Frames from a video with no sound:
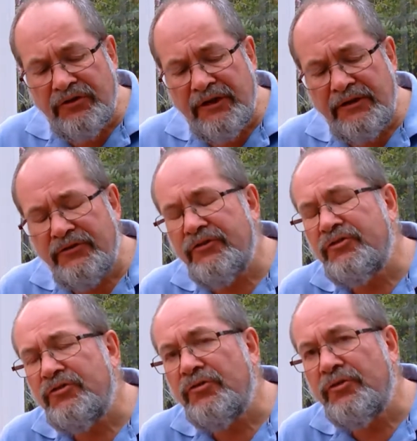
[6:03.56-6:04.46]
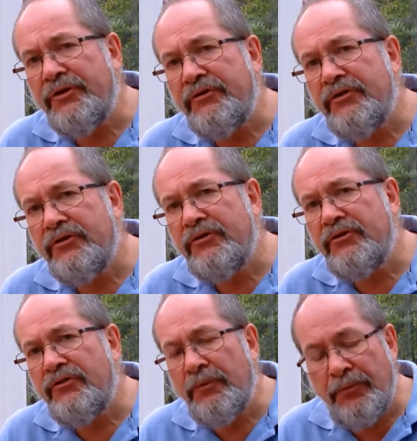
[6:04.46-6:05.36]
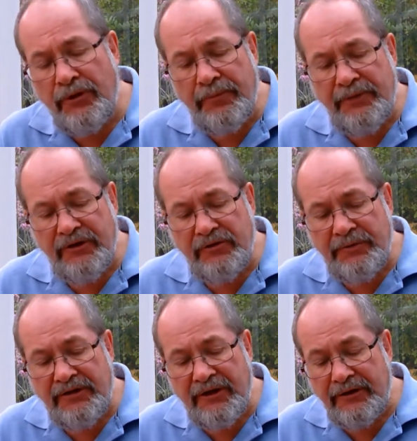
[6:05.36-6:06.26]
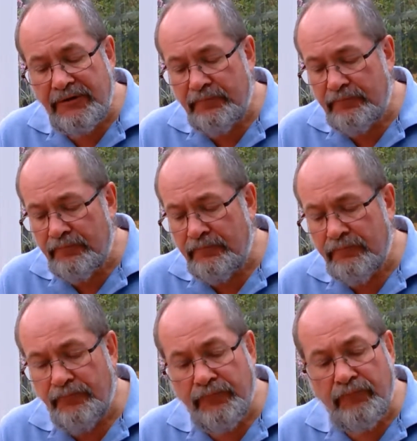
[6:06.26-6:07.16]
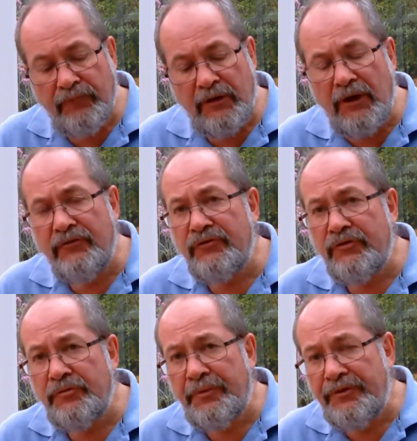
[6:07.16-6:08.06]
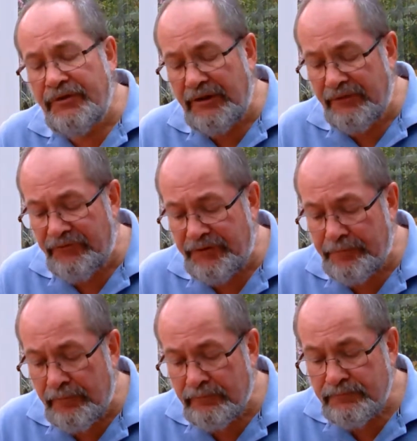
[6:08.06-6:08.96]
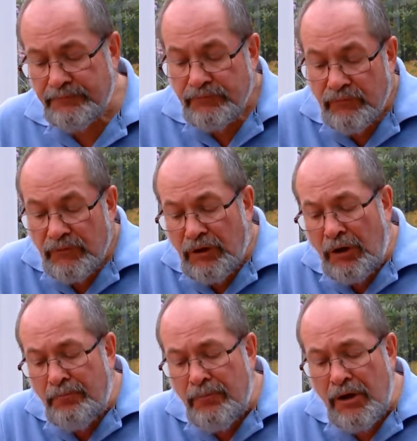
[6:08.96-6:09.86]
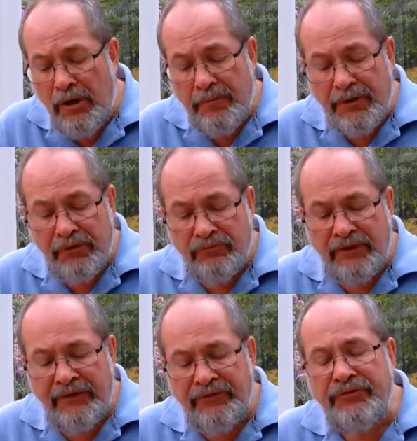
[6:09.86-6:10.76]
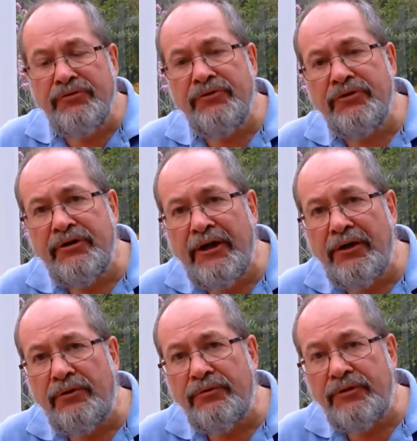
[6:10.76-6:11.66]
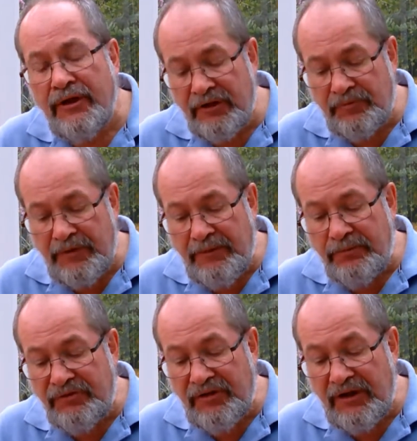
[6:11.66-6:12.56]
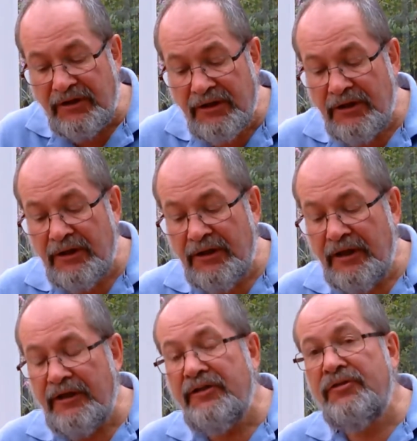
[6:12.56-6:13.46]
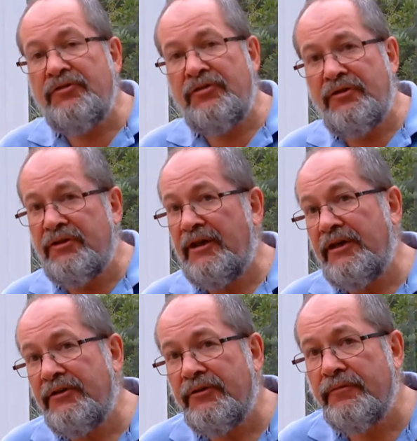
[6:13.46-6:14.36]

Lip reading: at the end of the story that the boy appeared to be dead after the spirit had left him. A murmur ran through the crowd as people said, "He's dead."